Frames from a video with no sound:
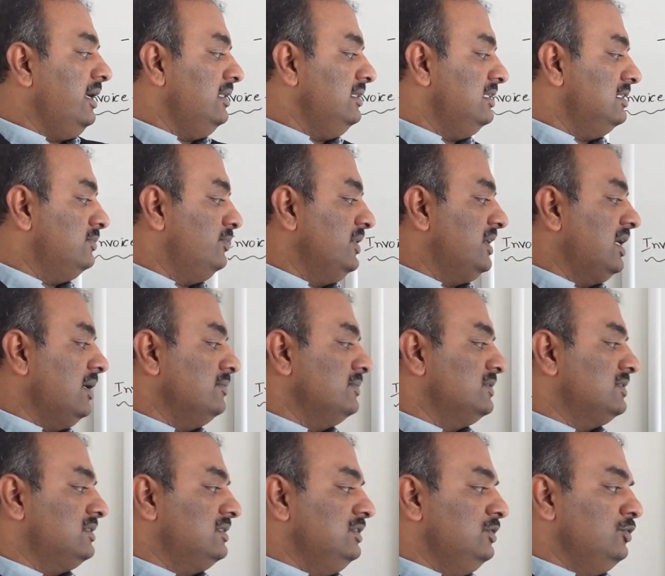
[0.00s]
this
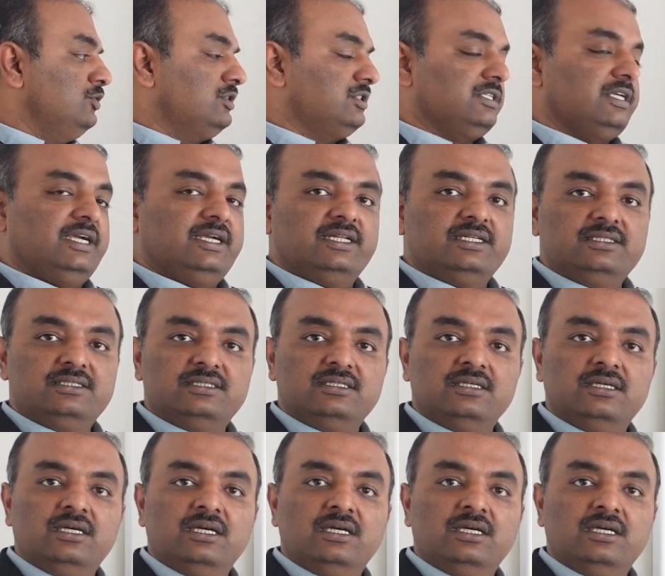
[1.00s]
becomes due status.